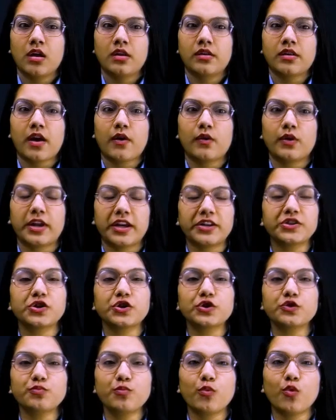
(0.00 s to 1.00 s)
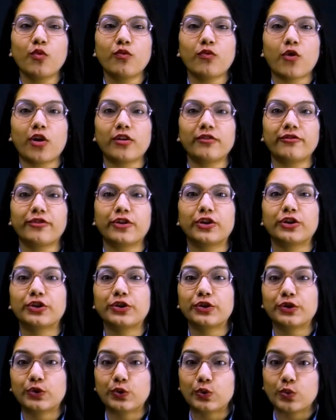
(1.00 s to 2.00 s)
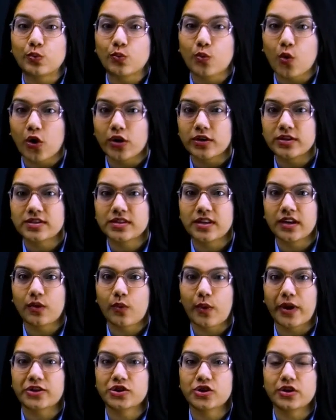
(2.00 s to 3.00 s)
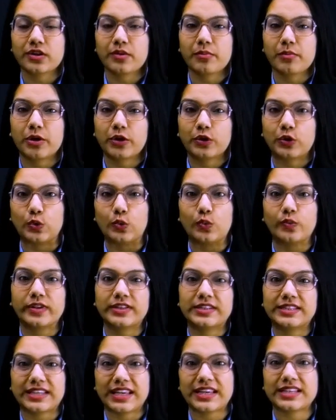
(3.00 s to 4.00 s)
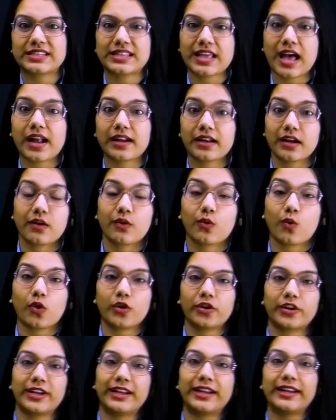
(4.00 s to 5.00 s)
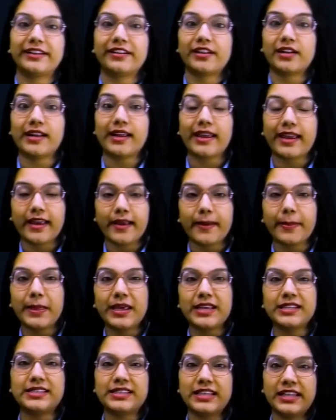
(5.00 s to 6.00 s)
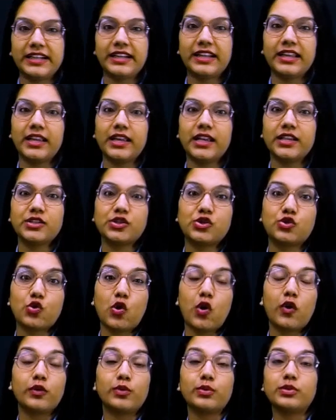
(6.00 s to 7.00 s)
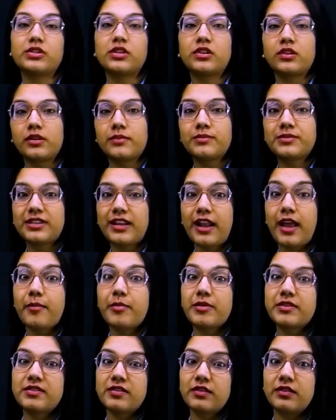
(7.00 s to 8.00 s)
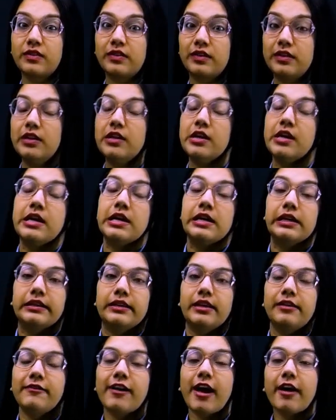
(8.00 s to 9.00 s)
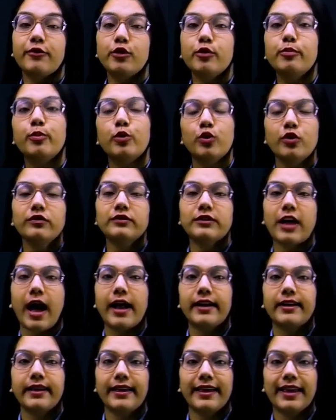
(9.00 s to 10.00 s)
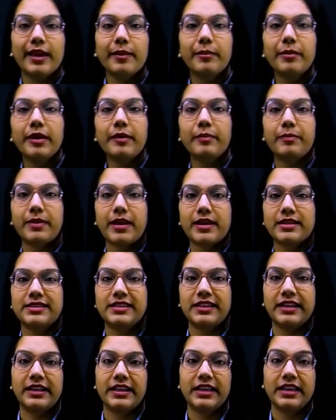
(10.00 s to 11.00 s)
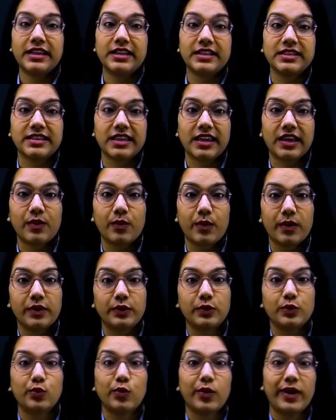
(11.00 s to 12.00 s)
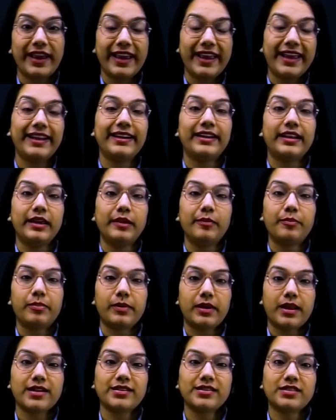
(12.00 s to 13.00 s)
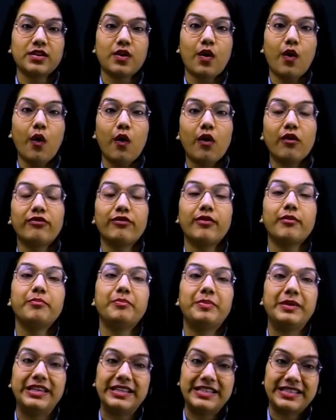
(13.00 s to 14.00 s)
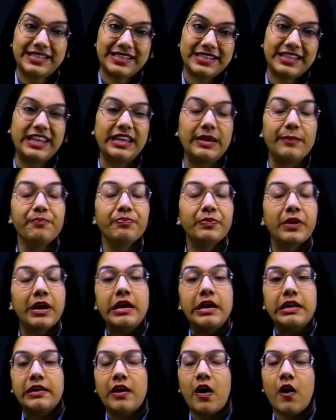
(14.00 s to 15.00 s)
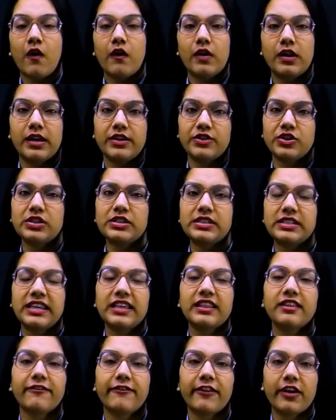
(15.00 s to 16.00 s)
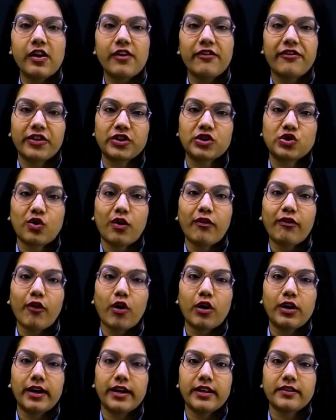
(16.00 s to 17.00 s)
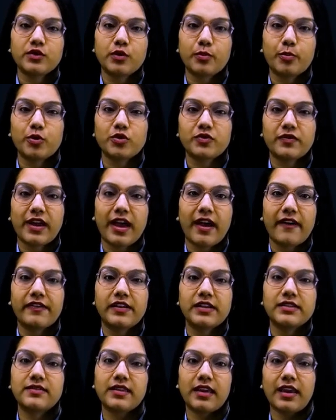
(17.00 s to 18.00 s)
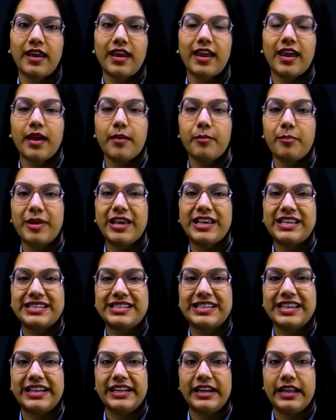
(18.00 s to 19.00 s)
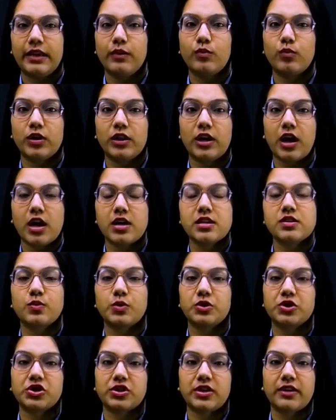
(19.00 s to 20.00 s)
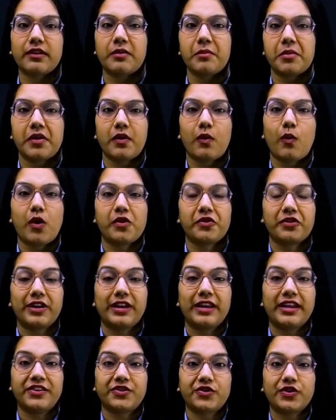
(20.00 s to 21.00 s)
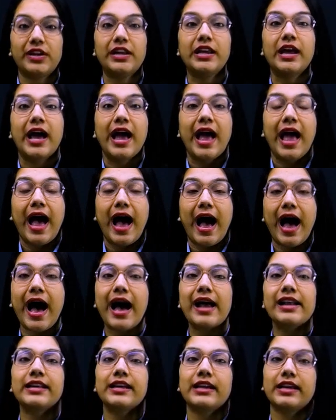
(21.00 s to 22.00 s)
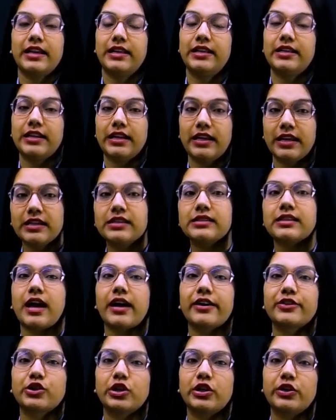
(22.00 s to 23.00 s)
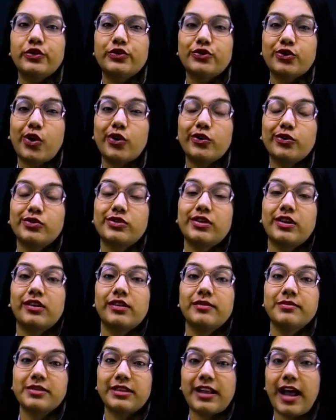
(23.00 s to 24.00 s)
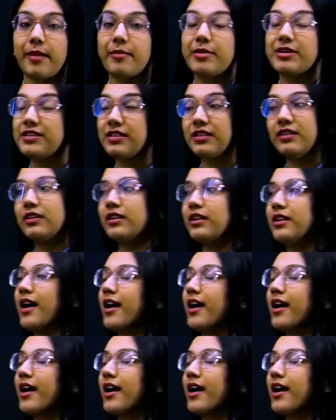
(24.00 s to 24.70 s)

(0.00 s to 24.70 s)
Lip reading: Now let's just move on further towards the question number 2, which says that a quadrilateral ABCD is drawn to circumscribe a circle. Then we have to prove that AB plus CD is equal to AD plus of BC. Now let's just see the figure first of all. Let us suppose we have this ABCD with us, which is nothing but a quadrilateral, and it is actually drawn to circumscribe a circle.